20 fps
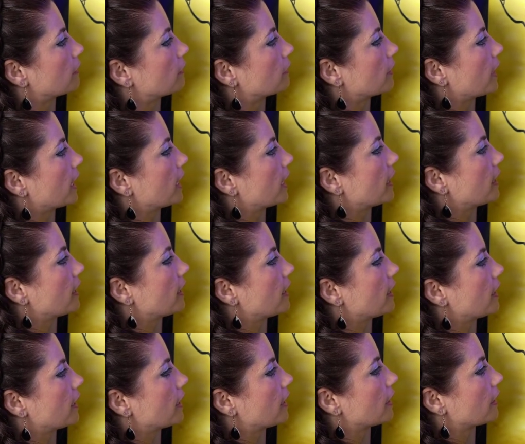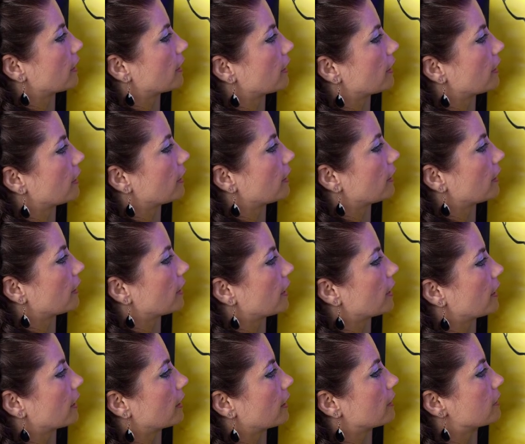right here,
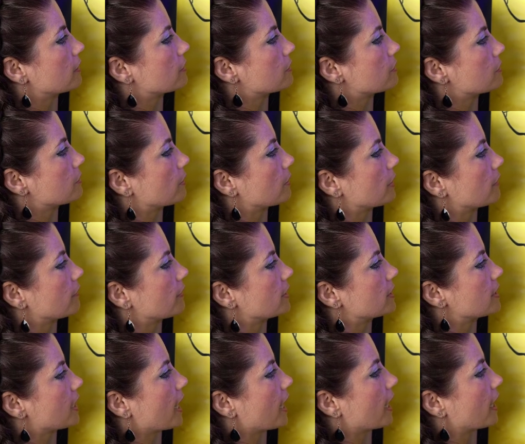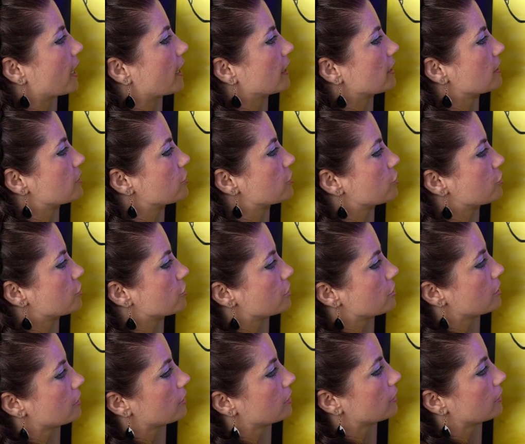sort of attached.